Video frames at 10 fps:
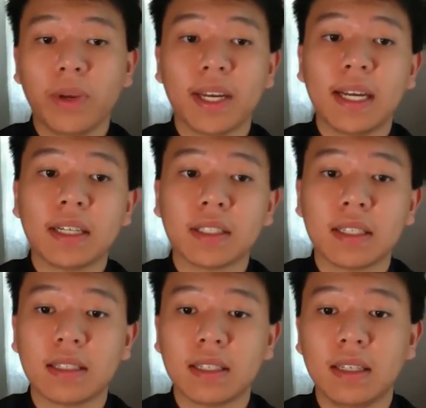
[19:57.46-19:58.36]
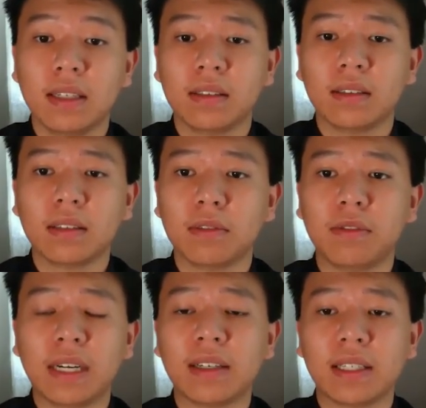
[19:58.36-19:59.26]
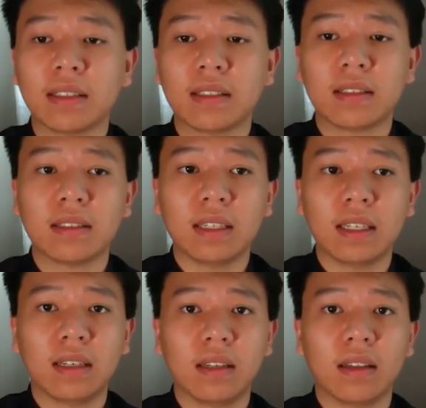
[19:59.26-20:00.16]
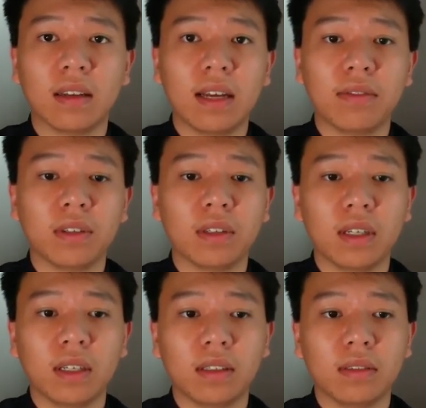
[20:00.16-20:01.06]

we can actually see the variance in the level